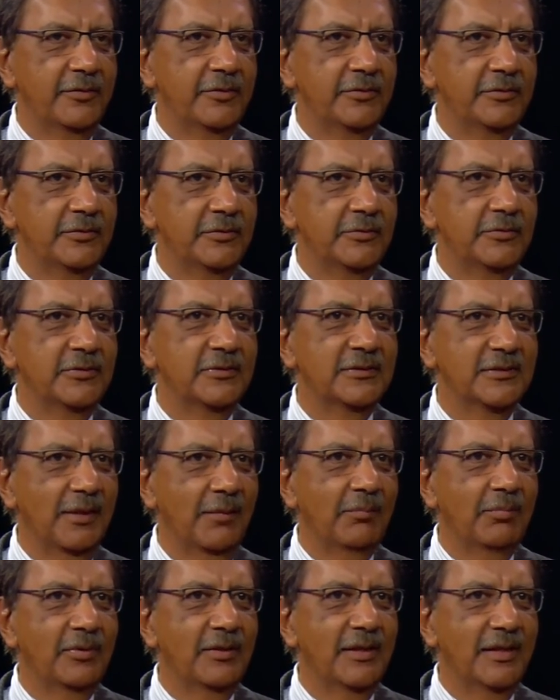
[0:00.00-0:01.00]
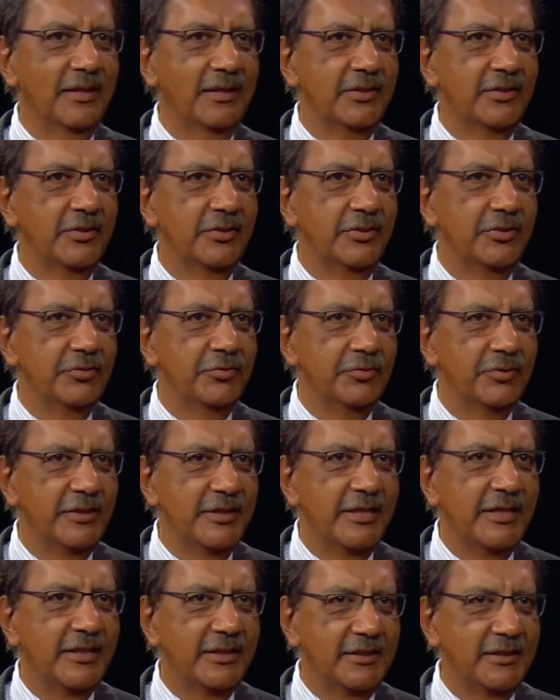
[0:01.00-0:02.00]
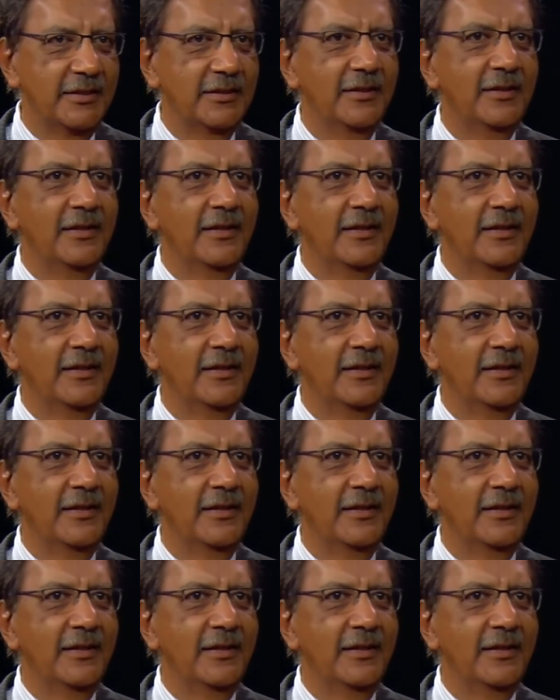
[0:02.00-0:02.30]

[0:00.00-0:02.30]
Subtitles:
you do something unique